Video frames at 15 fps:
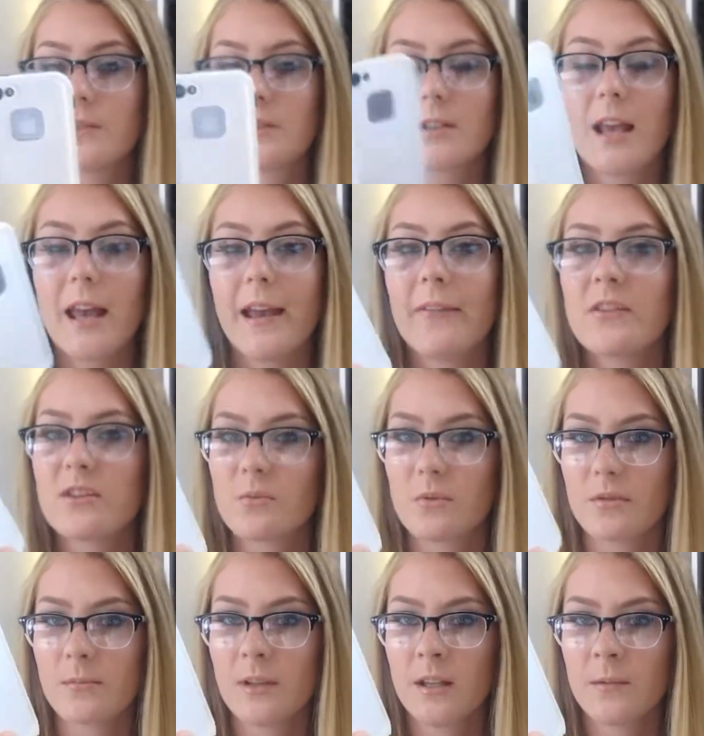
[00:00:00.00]
taken this
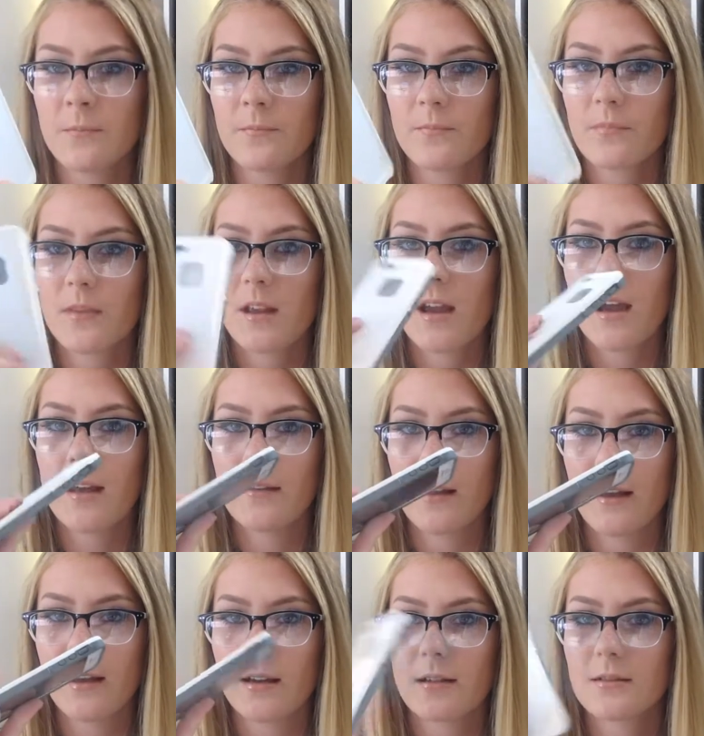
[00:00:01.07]
with me and
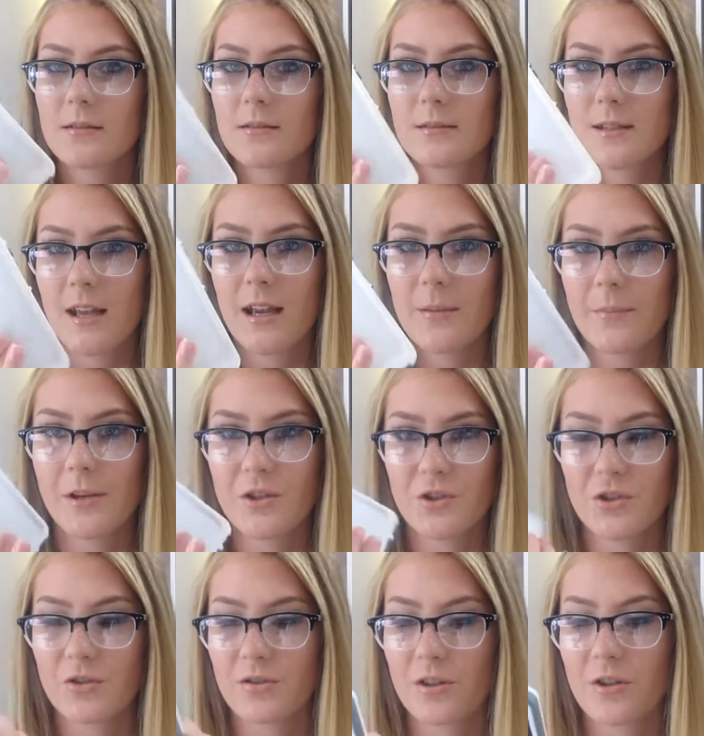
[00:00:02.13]
like taking
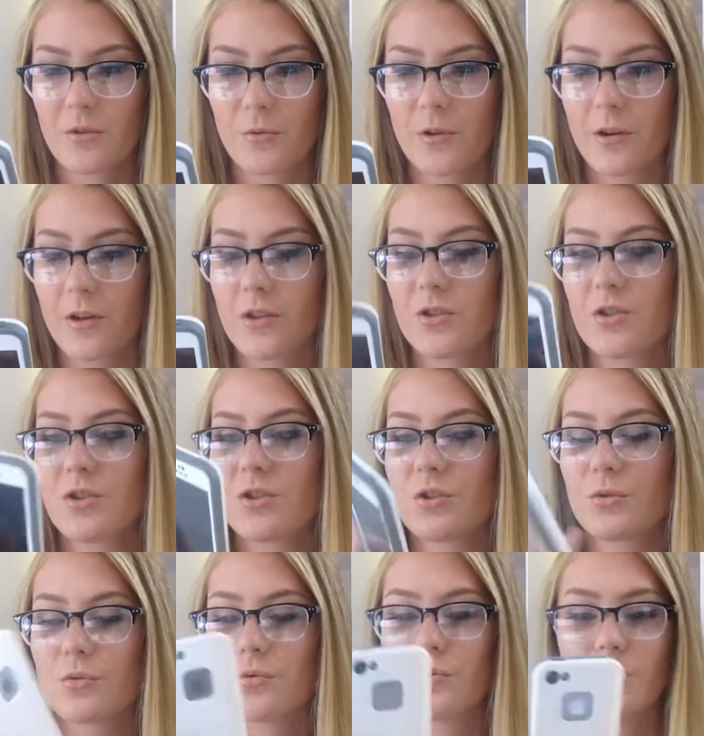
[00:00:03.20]
pictures underwater. It's just
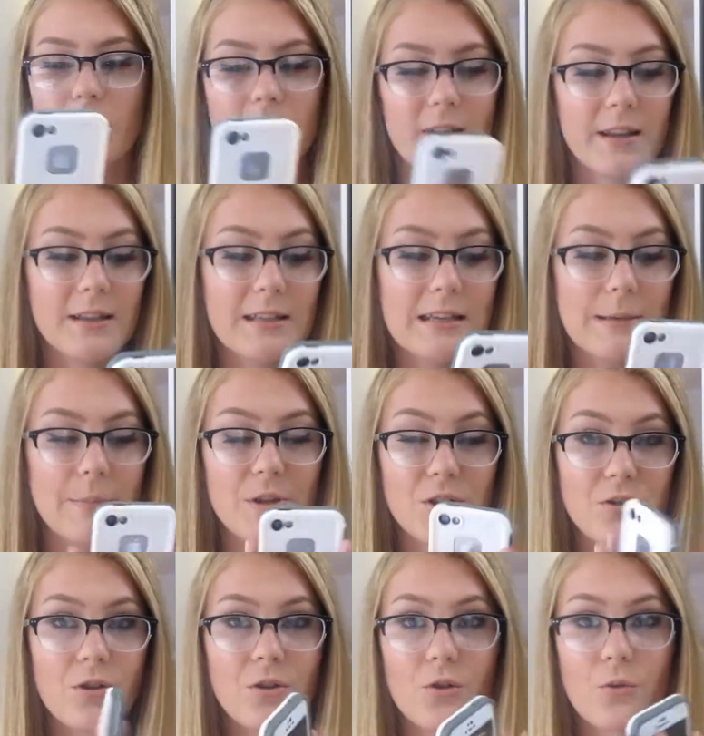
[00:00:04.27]
so cool to like take
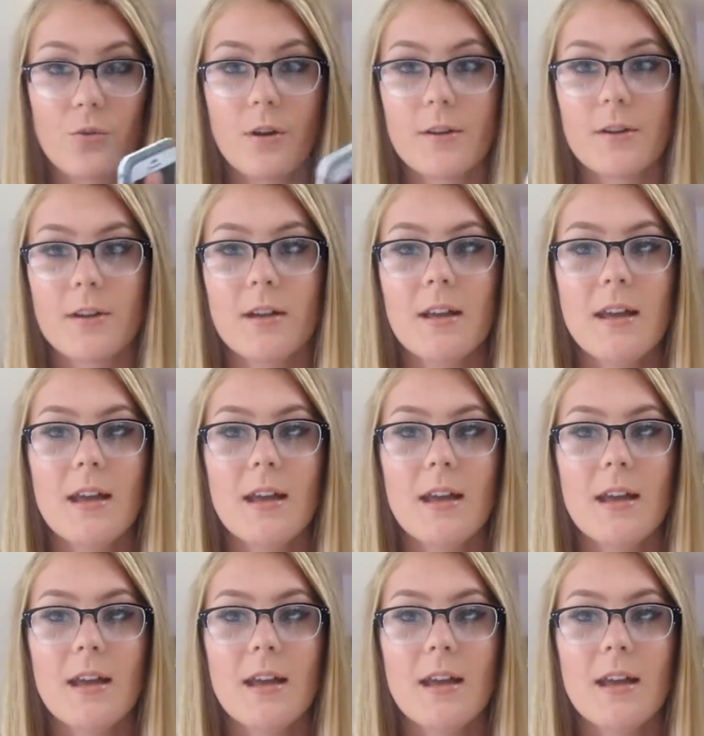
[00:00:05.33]
pictures underwater.